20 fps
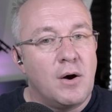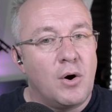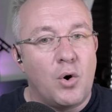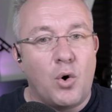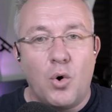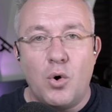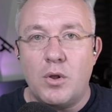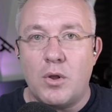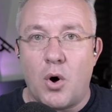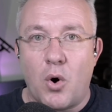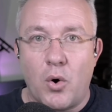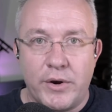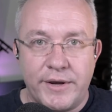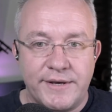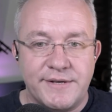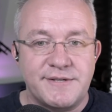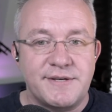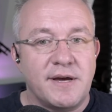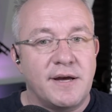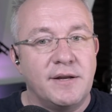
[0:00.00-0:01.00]
All
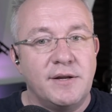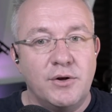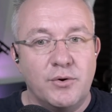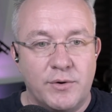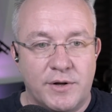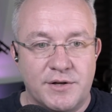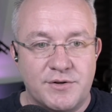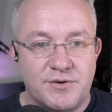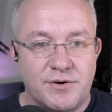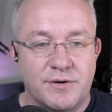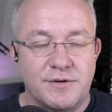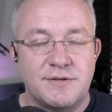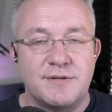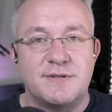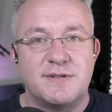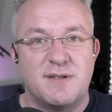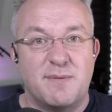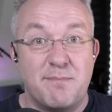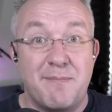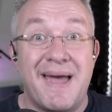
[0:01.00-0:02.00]
OEICs and unit
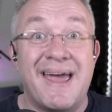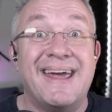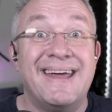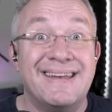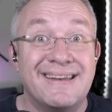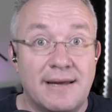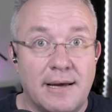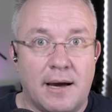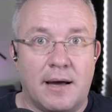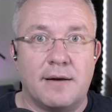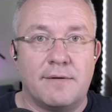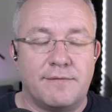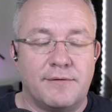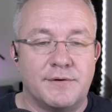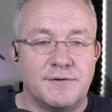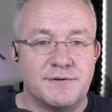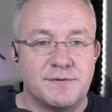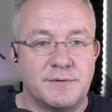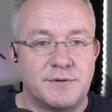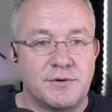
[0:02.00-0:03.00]
trusts, the main kind of
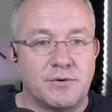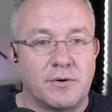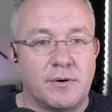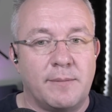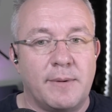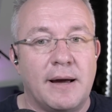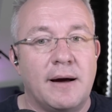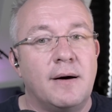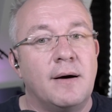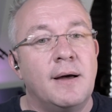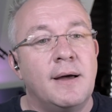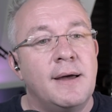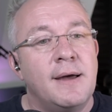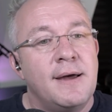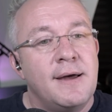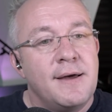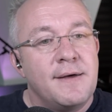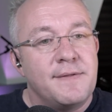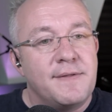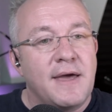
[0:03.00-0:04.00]
funds we're talking about,
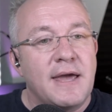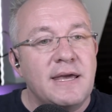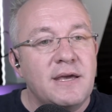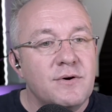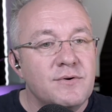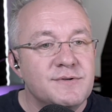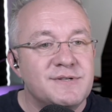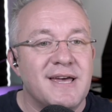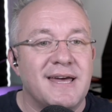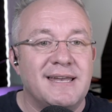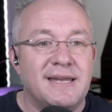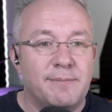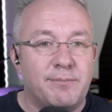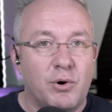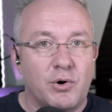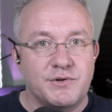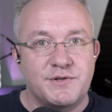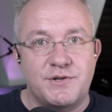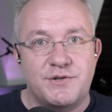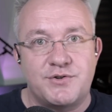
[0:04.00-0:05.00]
they use a
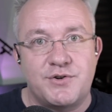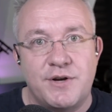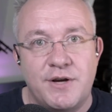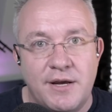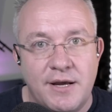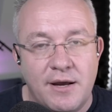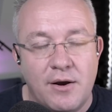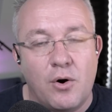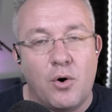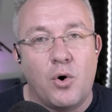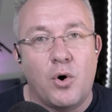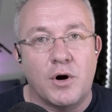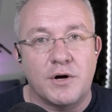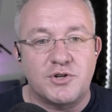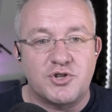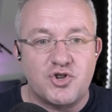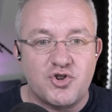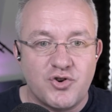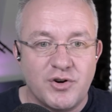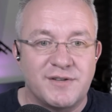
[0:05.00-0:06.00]
depository or a
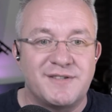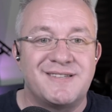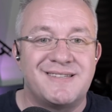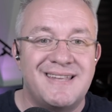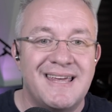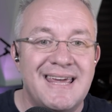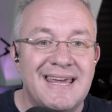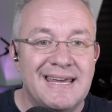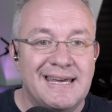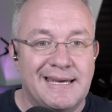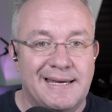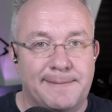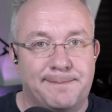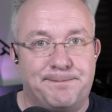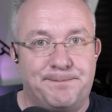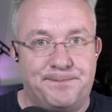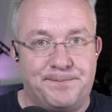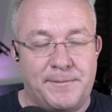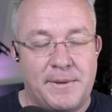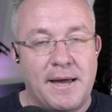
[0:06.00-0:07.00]
trustee,
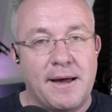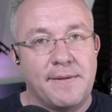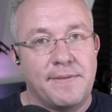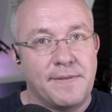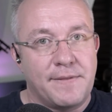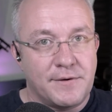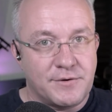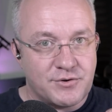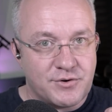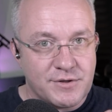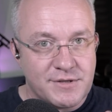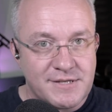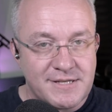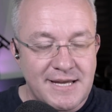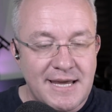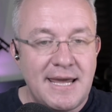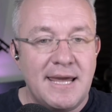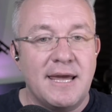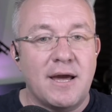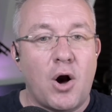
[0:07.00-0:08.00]
and the
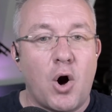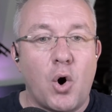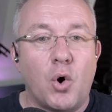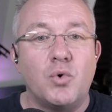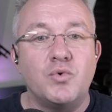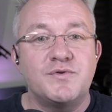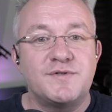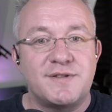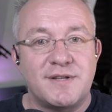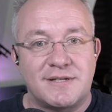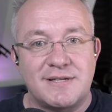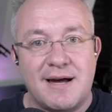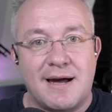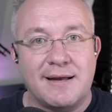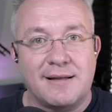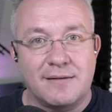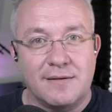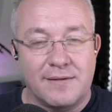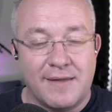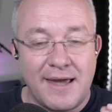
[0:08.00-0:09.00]
trustee holds the
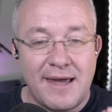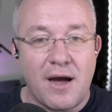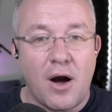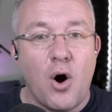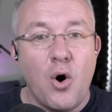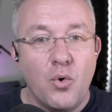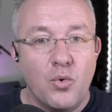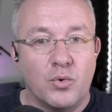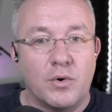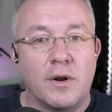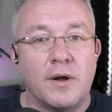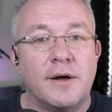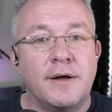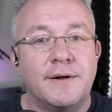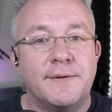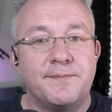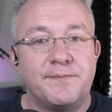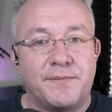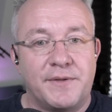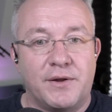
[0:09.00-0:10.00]
title. They own
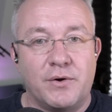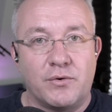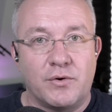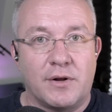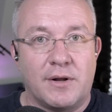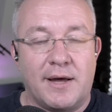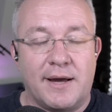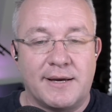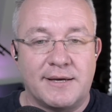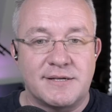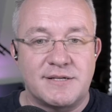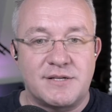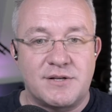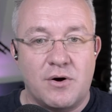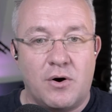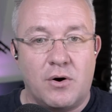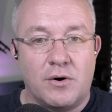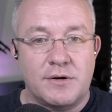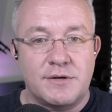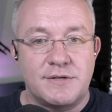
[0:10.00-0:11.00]
the underlying
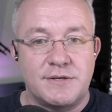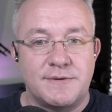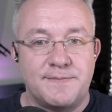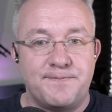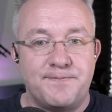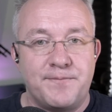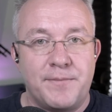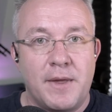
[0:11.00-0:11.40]
stocks